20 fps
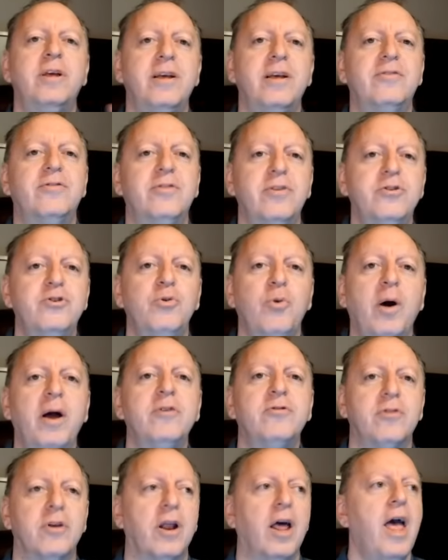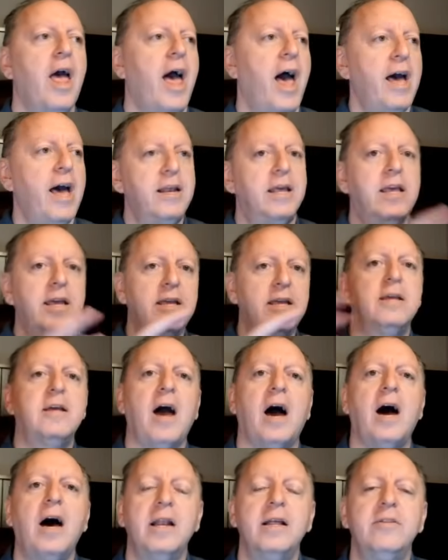his situation, and he
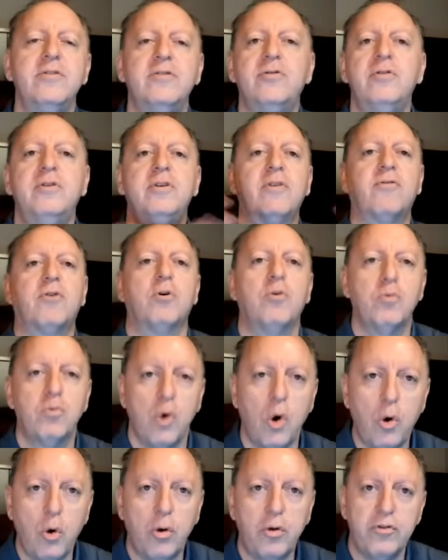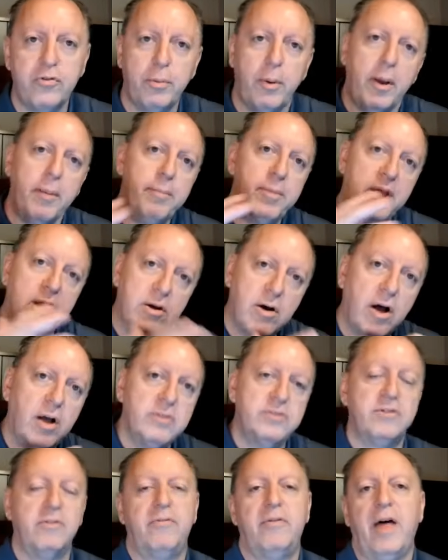got into different roles
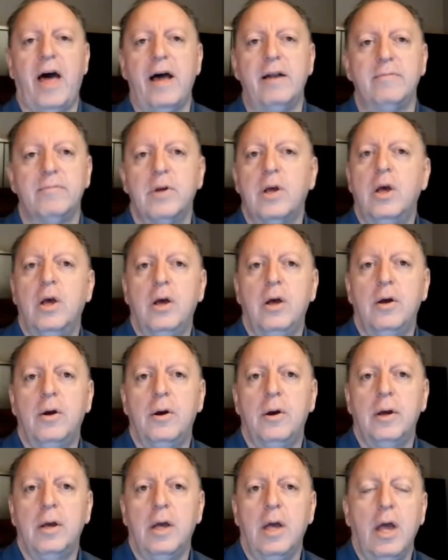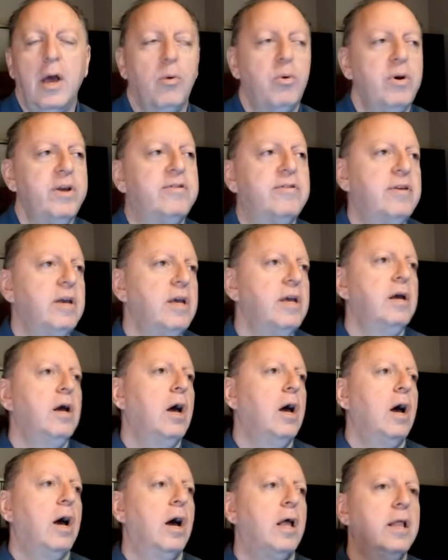because of that. We see
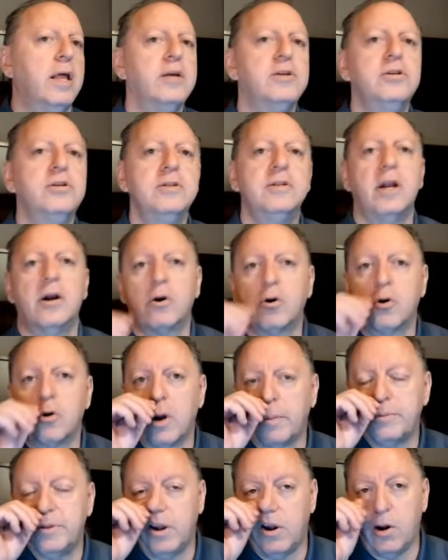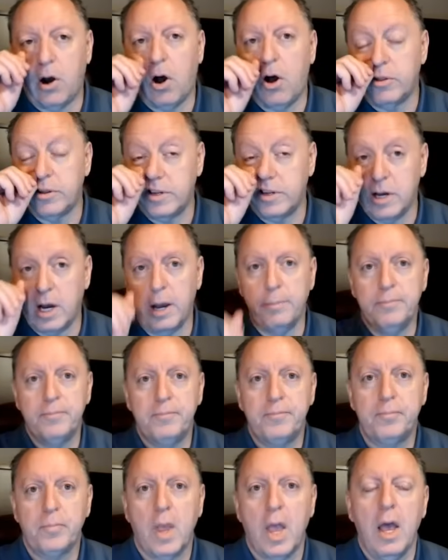elections that are corrupted all the time.
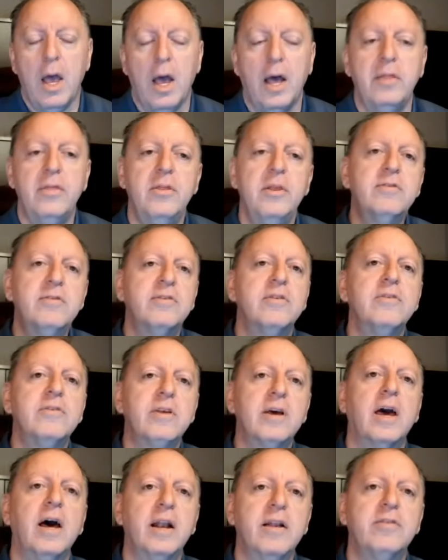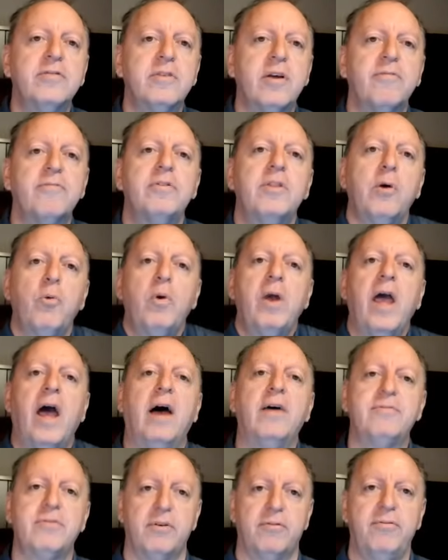And this is the kind of stuff that we
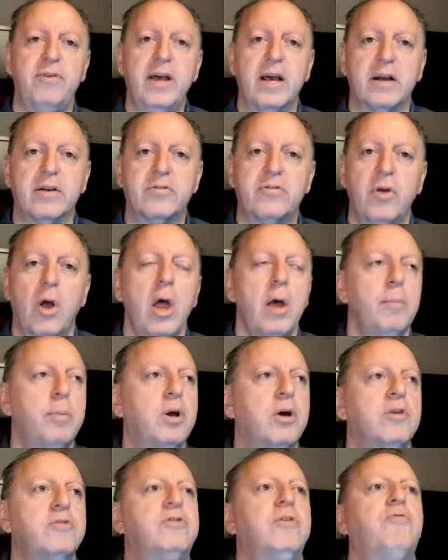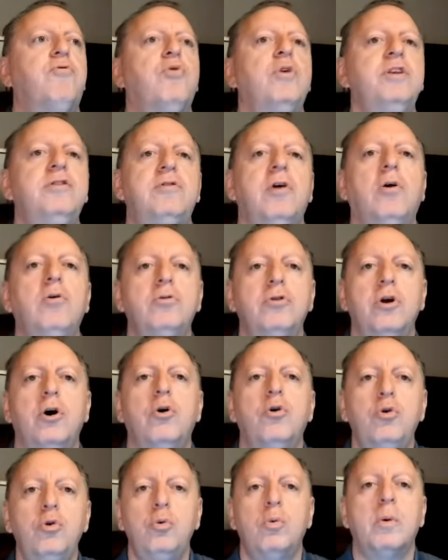have to fix because if we don't
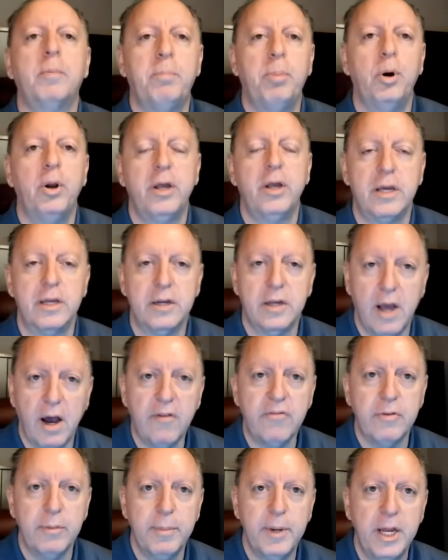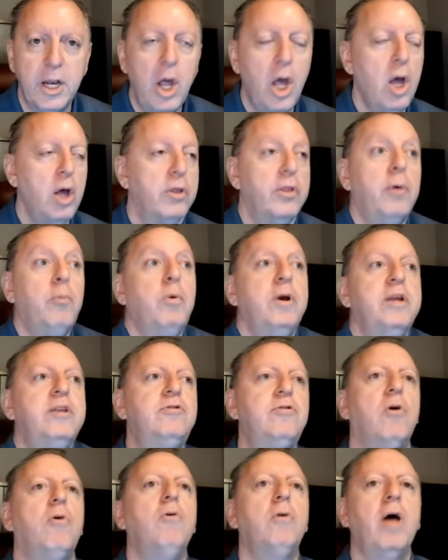know who we're putting in government, then we
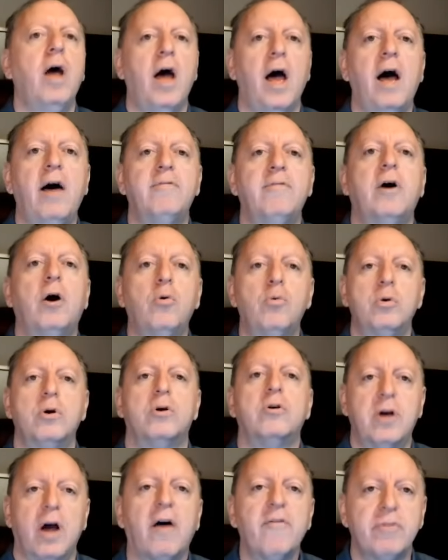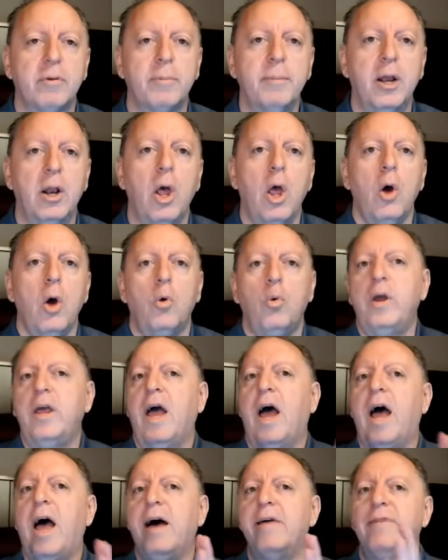don't have a real government. We
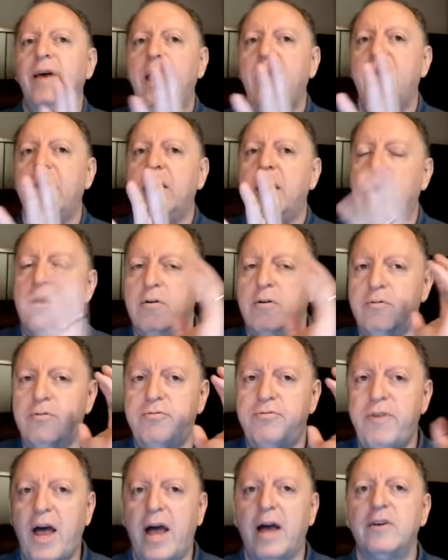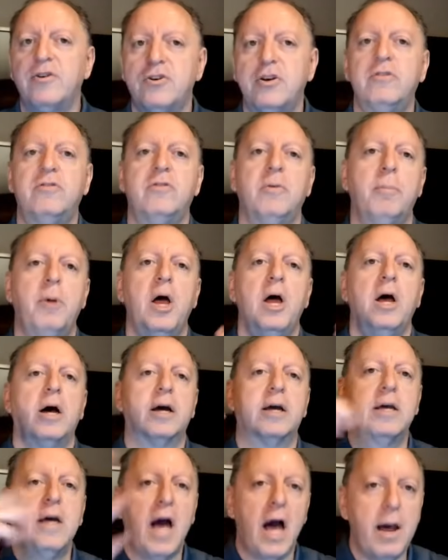have a fascism, a
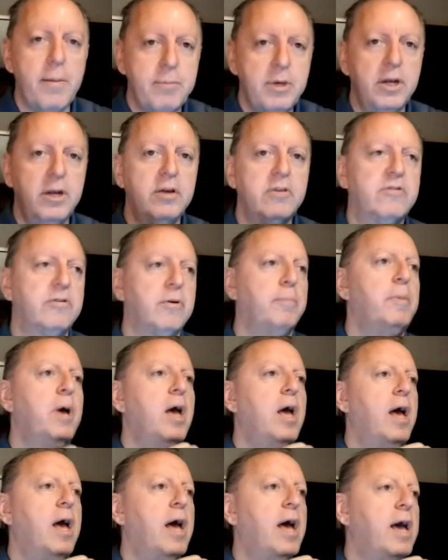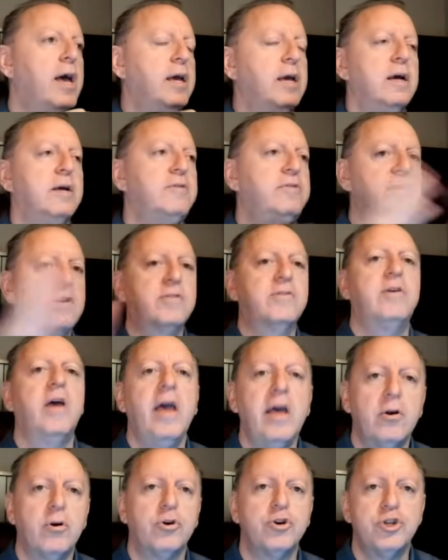communism, a
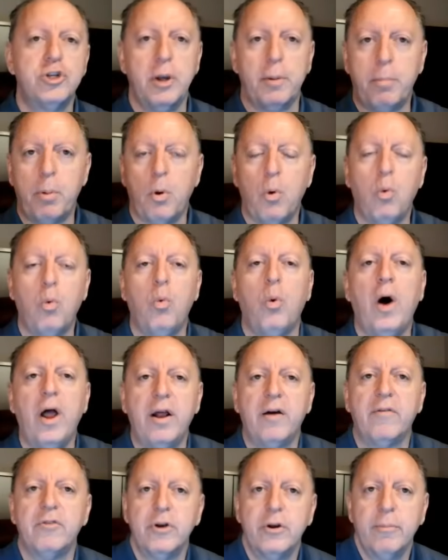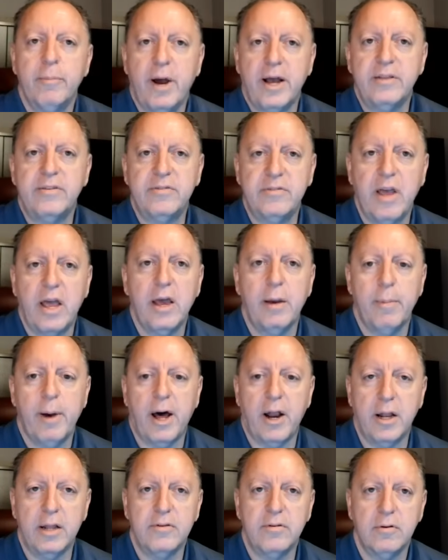dictatorship, whatever you might say
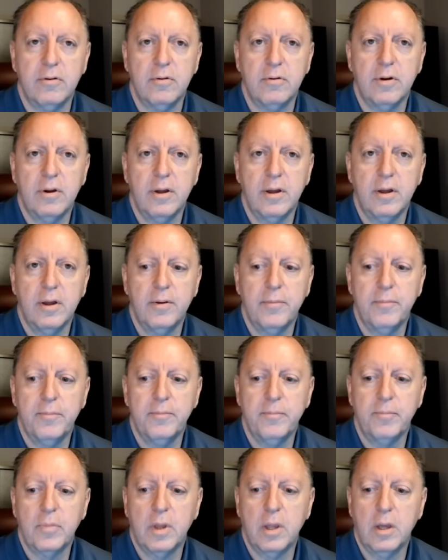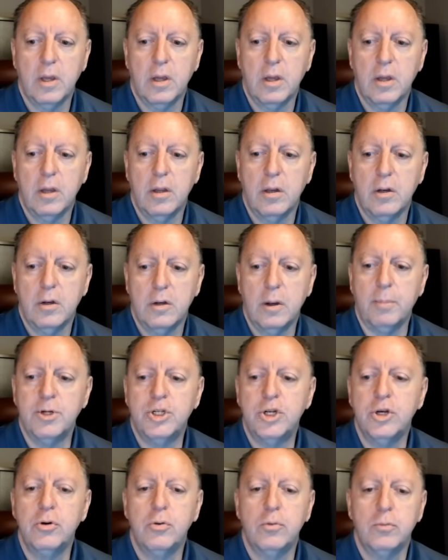about it. Number
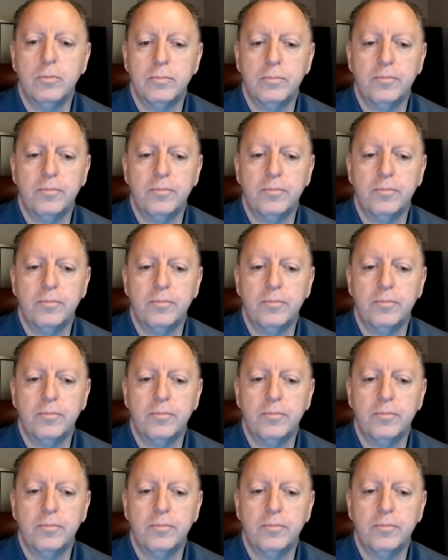two,